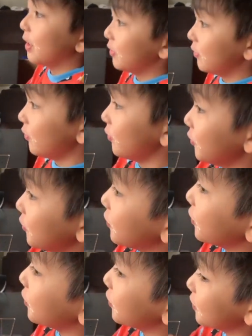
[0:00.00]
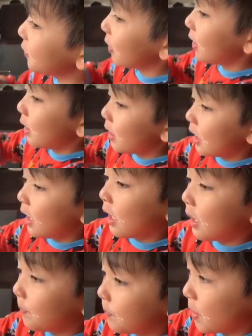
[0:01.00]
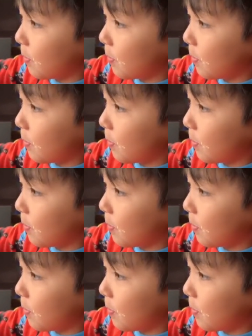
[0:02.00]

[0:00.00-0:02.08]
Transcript: to you. Happy